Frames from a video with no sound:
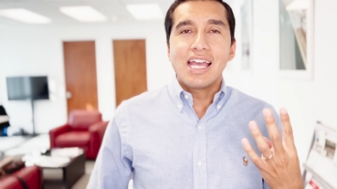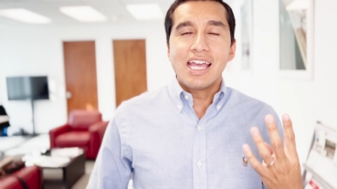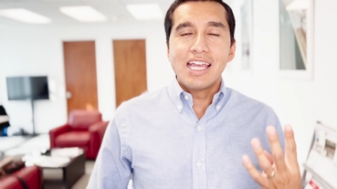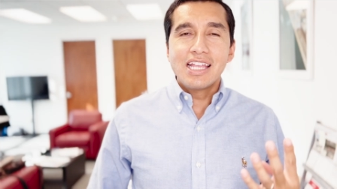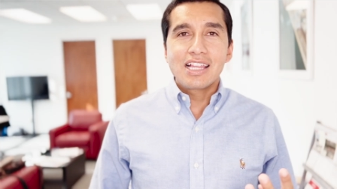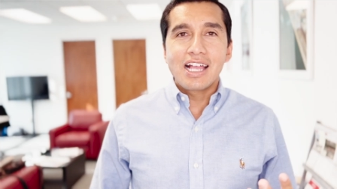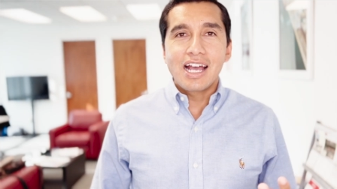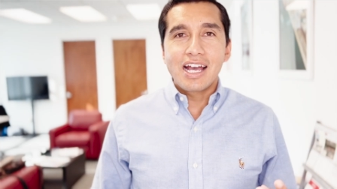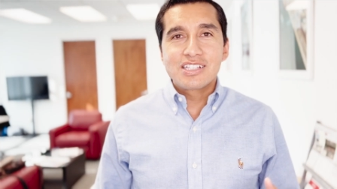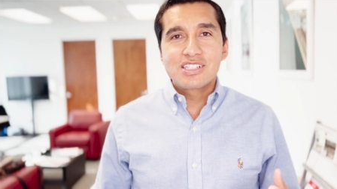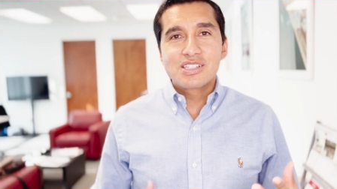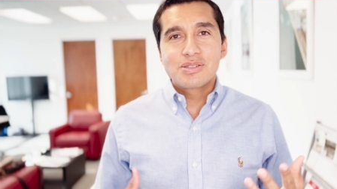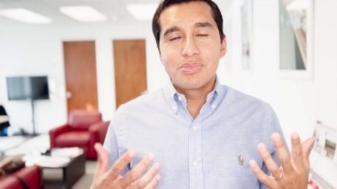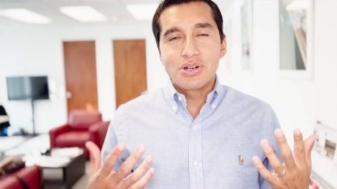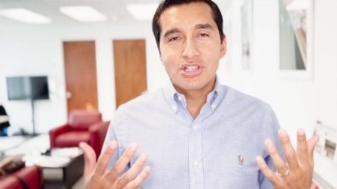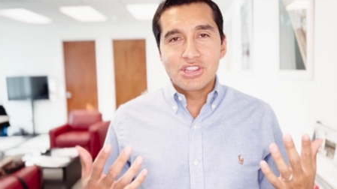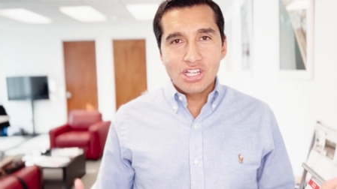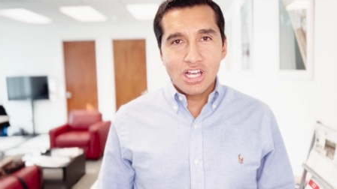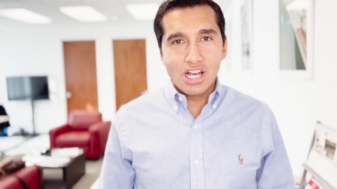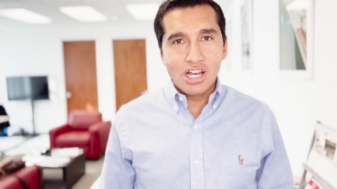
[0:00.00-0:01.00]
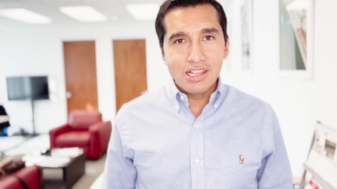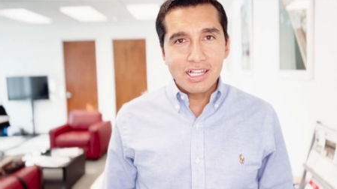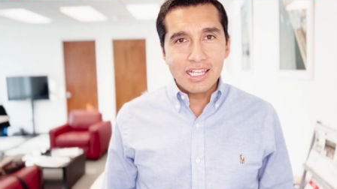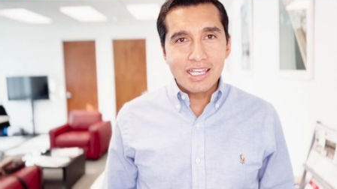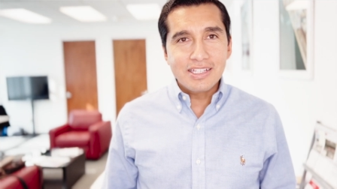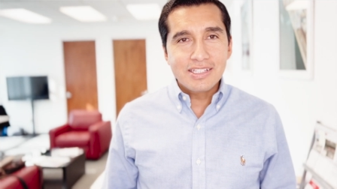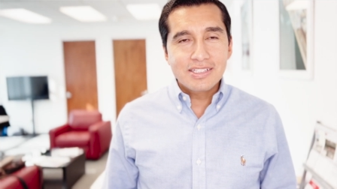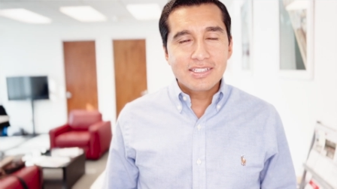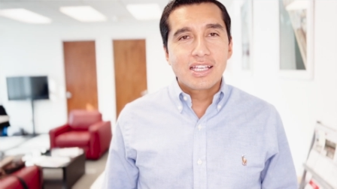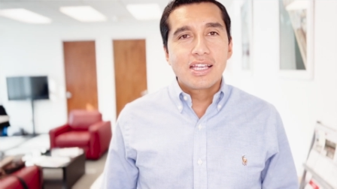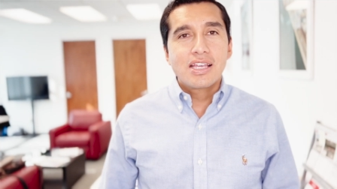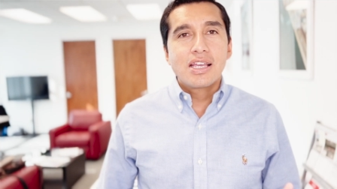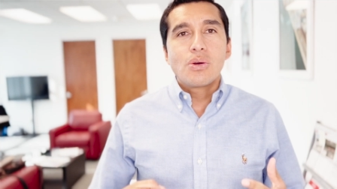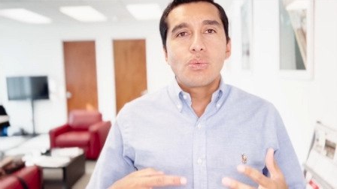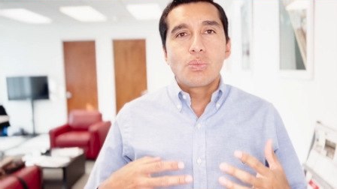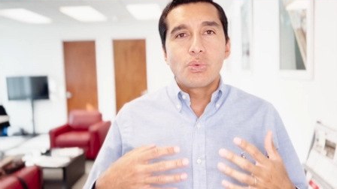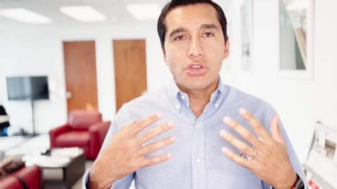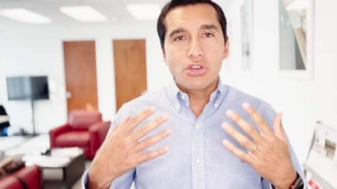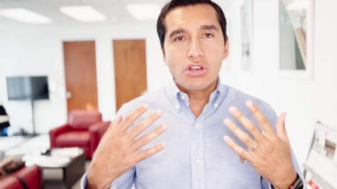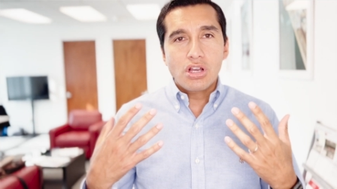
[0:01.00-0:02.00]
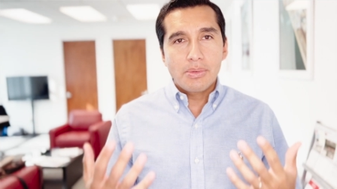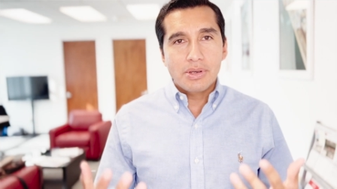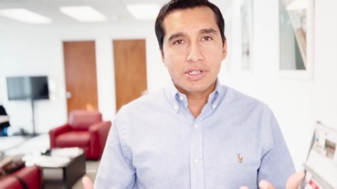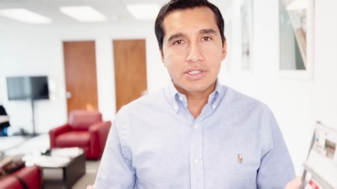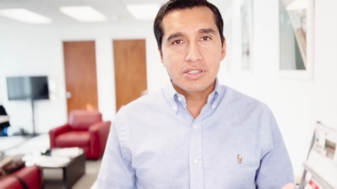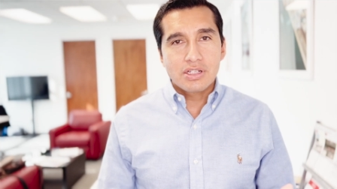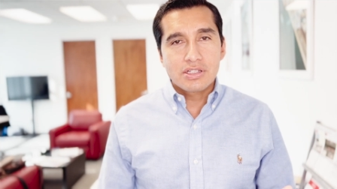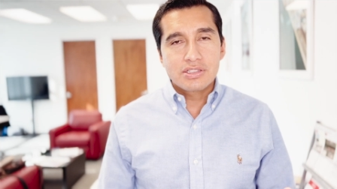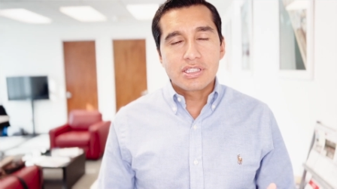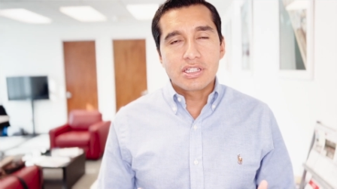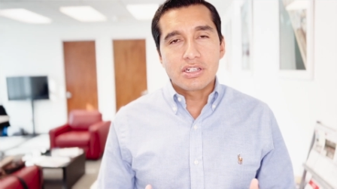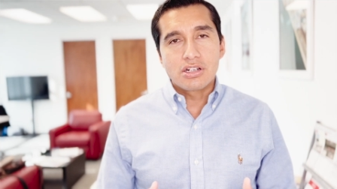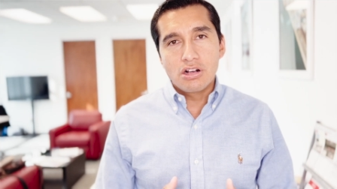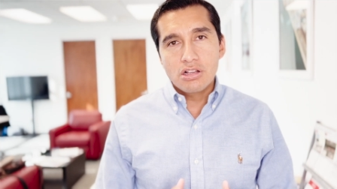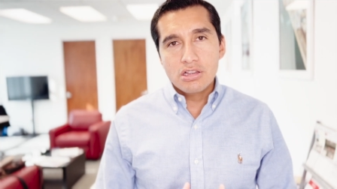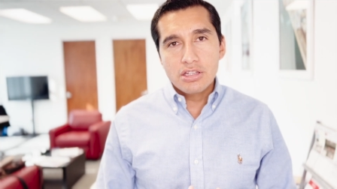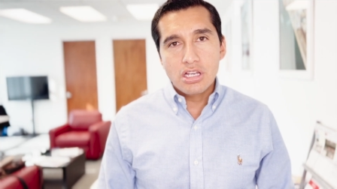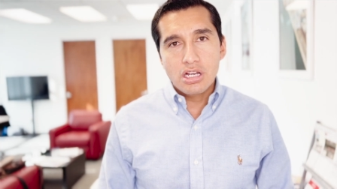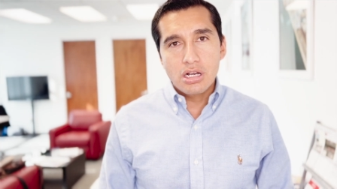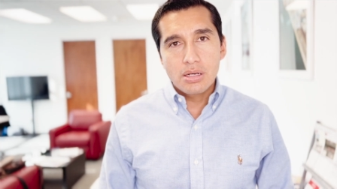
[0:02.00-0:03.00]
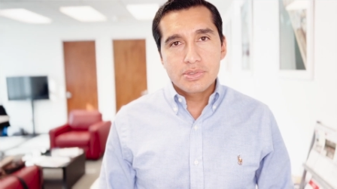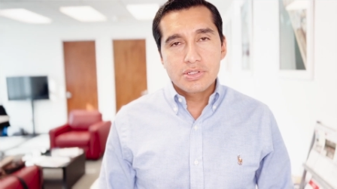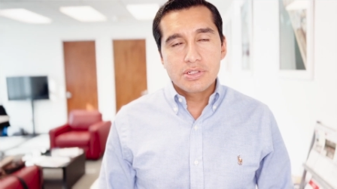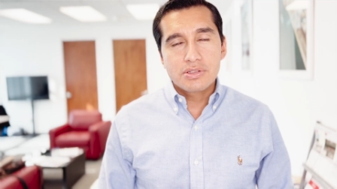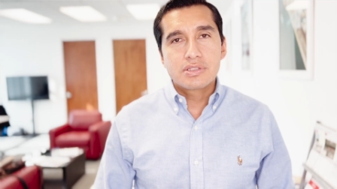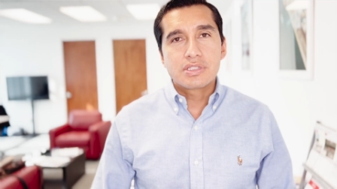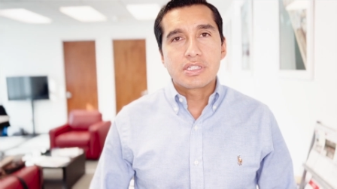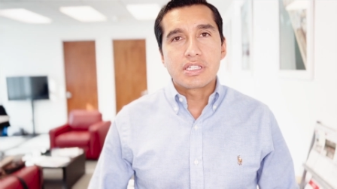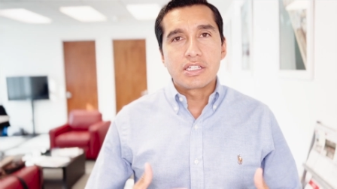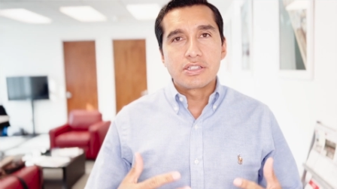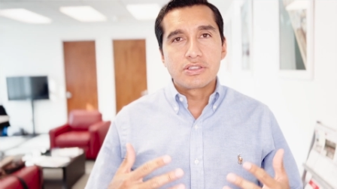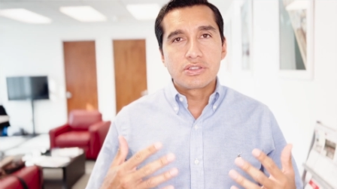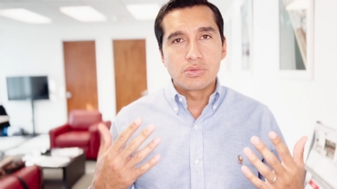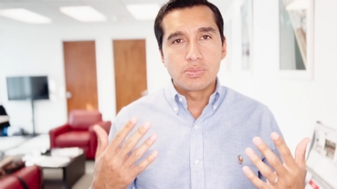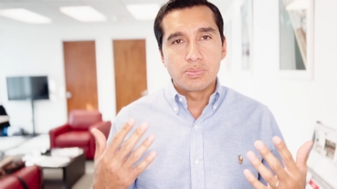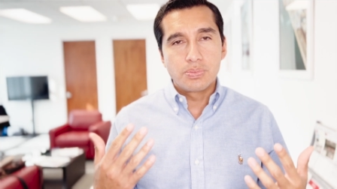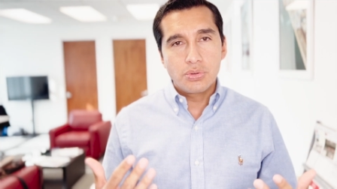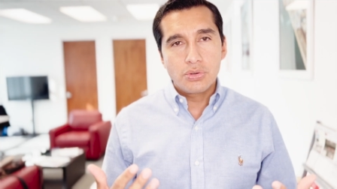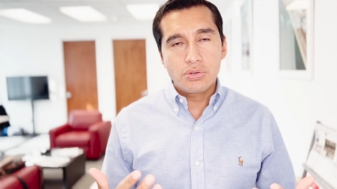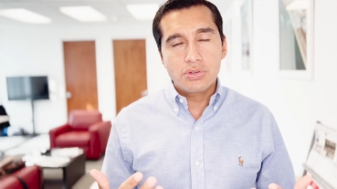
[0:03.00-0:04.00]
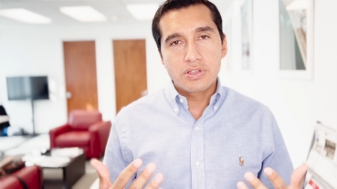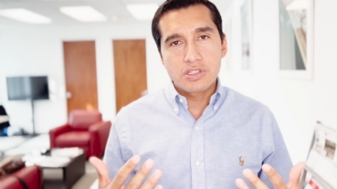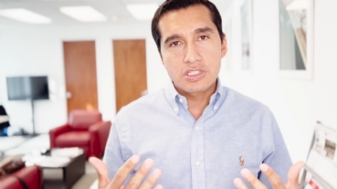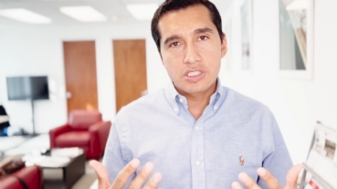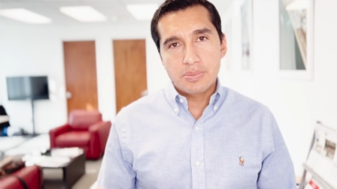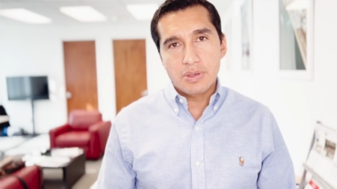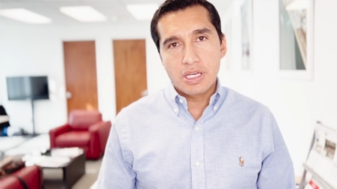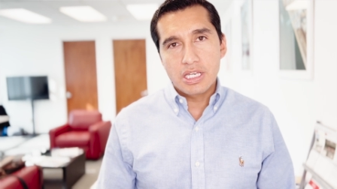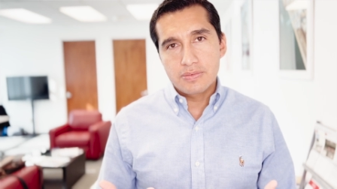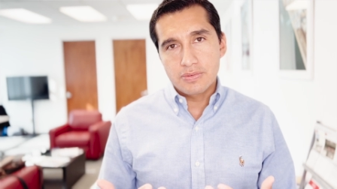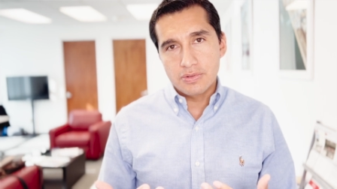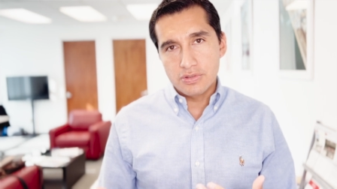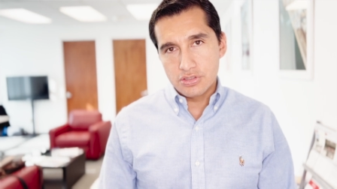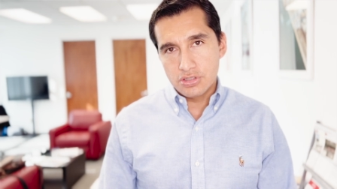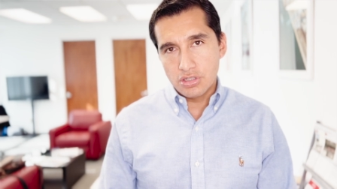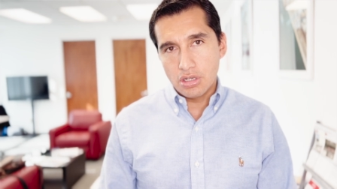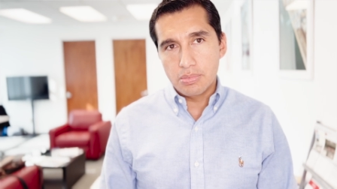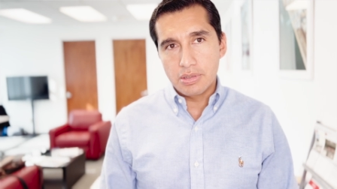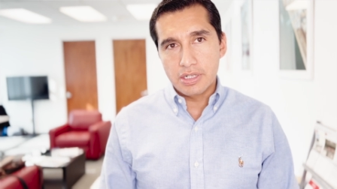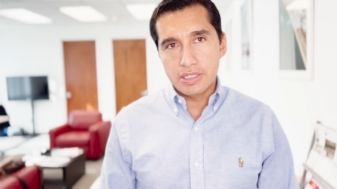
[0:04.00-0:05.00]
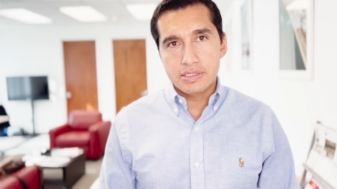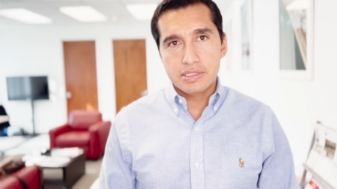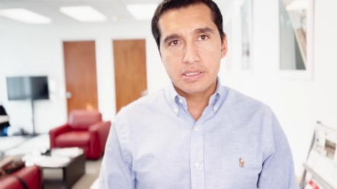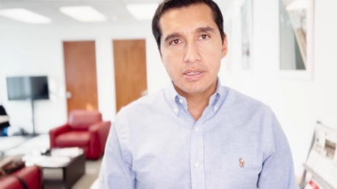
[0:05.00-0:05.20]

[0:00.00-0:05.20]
And last but not least, when you have exhausted all the options, is to put the space for sublease.